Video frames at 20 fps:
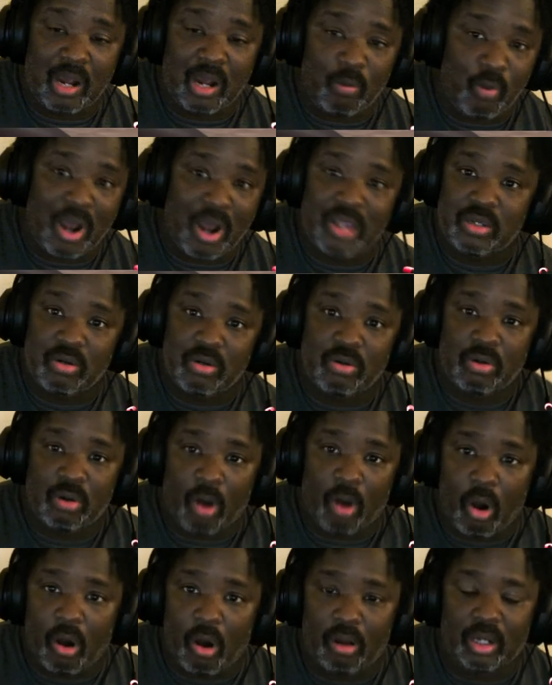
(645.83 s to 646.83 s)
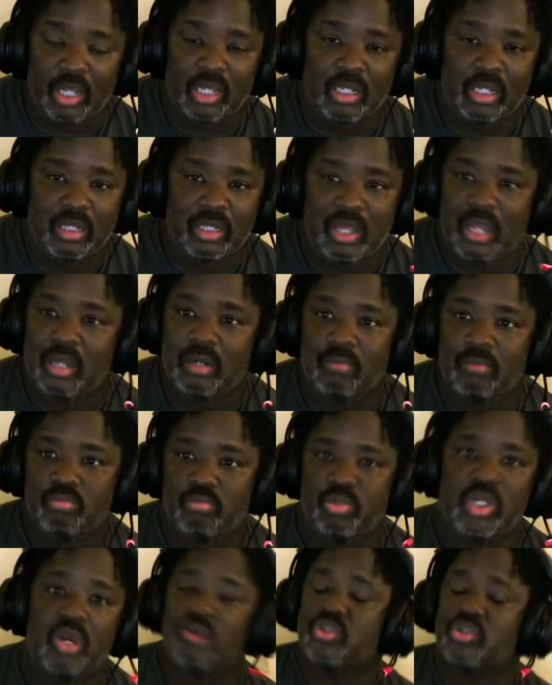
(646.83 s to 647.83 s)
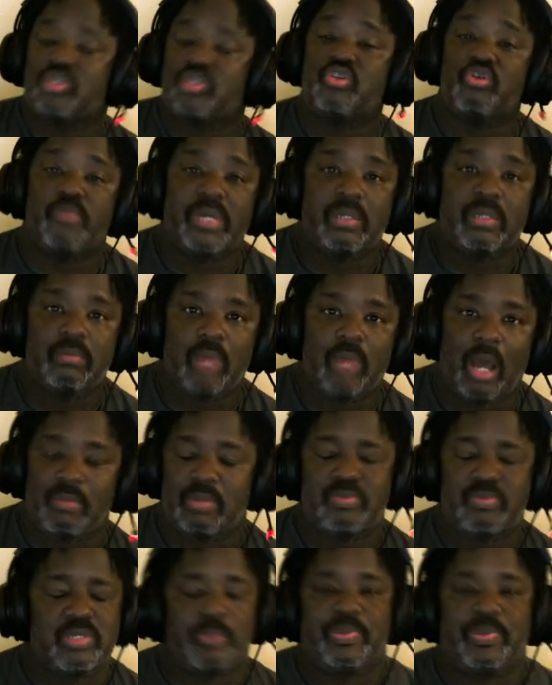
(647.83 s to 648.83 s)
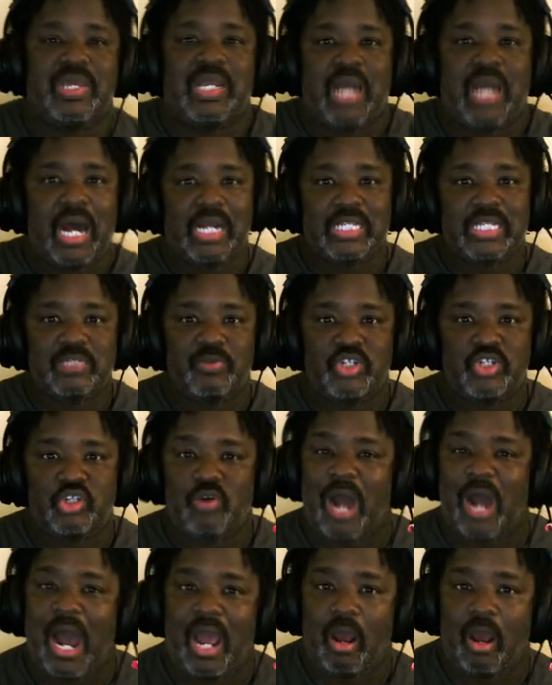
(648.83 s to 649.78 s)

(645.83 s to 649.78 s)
while you're hauling, then you're stupid. I mean, to being honest with you, I